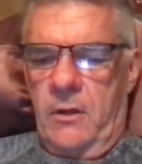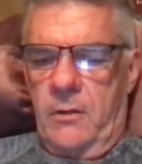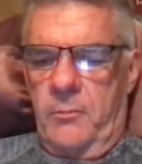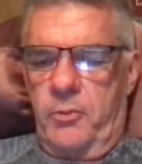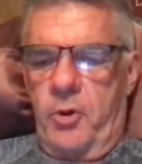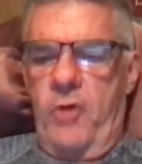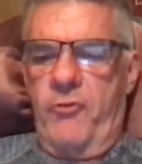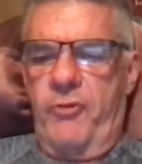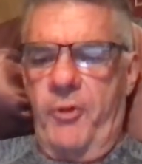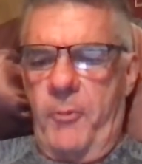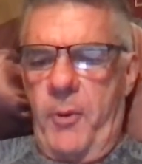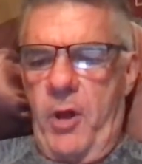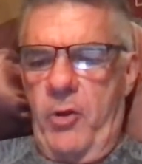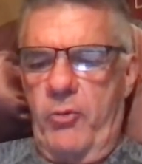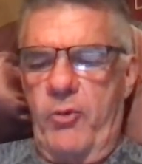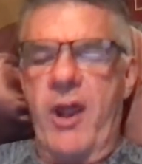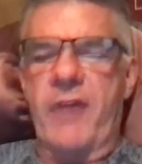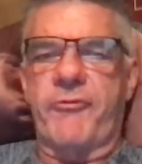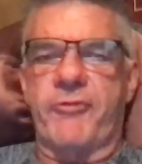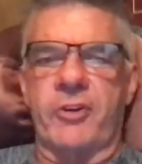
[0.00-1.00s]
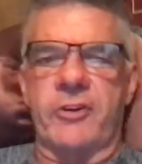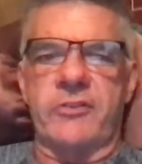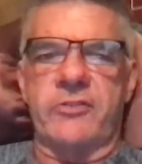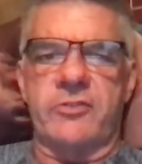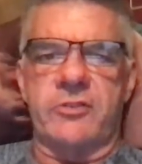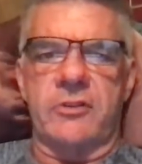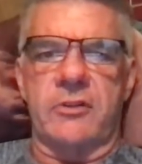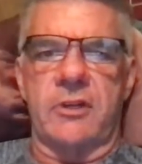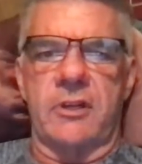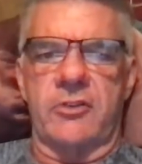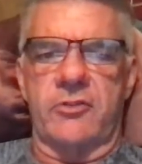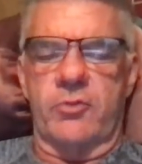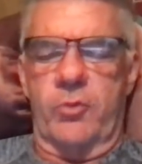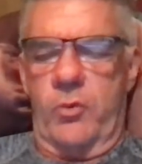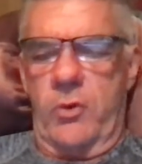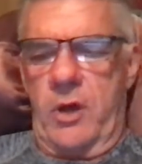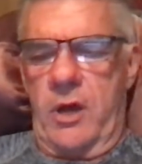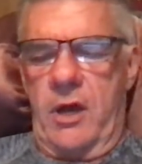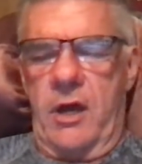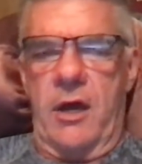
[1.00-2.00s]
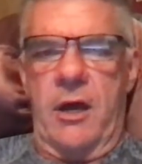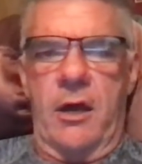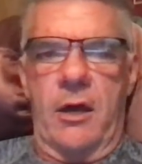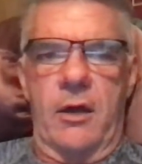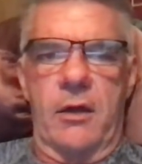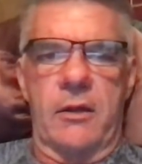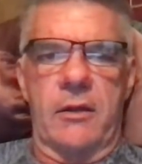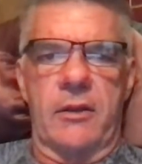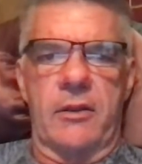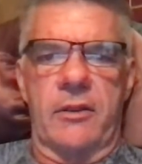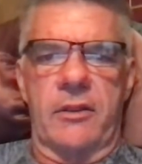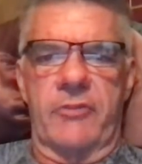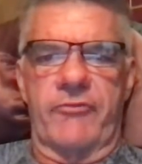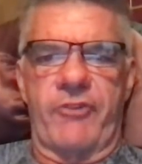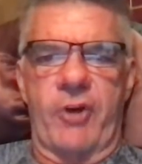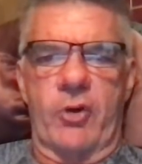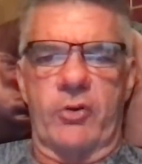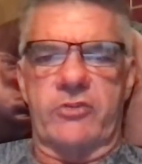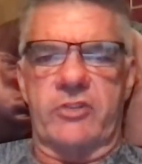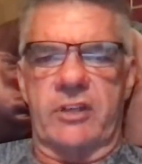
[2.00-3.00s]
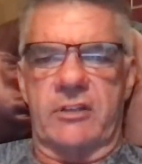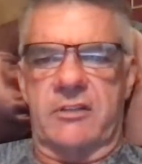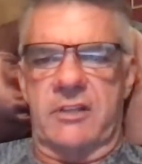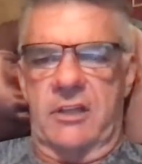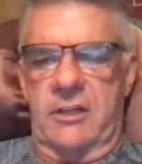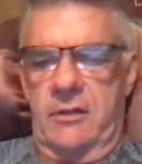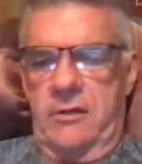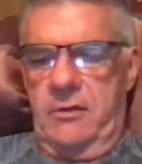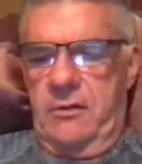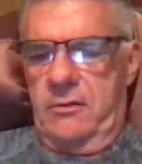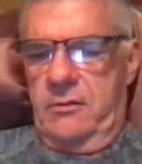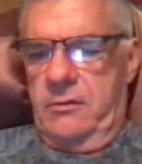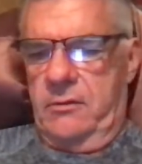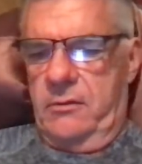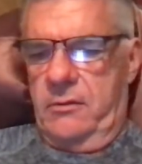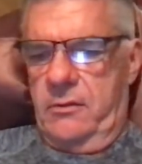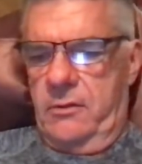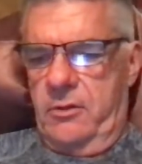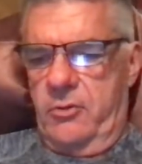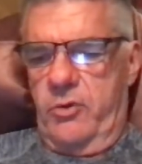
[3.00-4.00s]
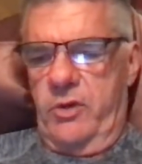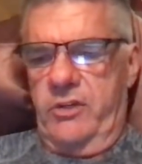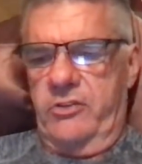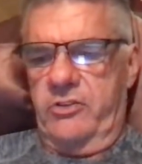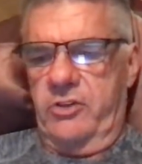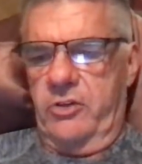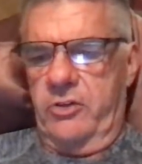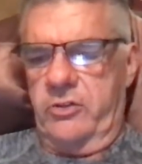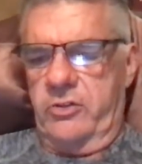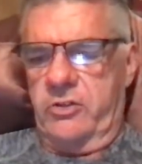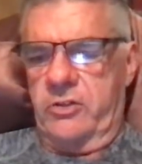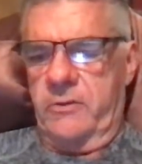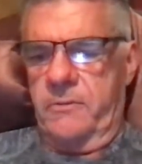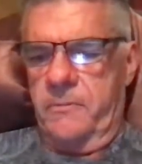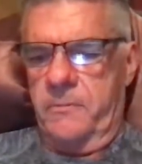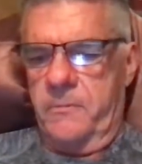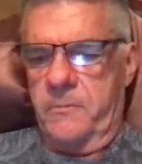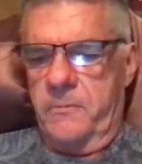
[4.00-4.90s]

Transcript: Pro Football Reference is the folks that did the research.